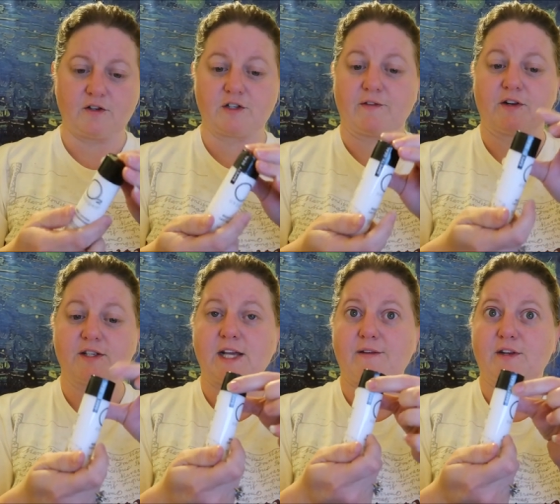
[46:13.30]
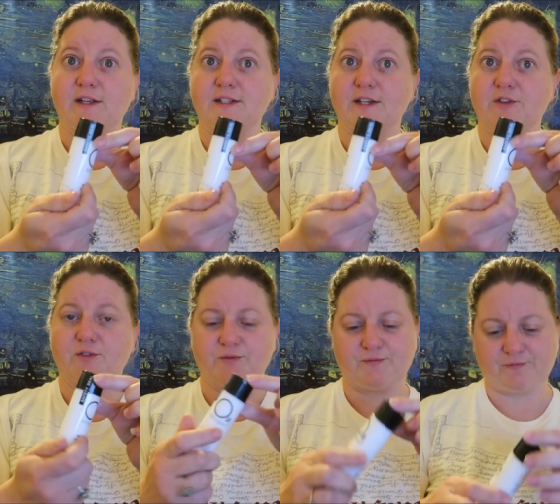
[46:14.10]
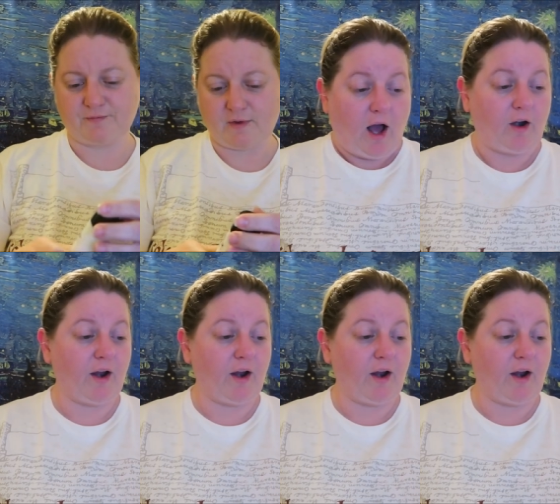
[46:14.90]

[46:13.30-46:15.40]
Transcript: there's even a safety seal. All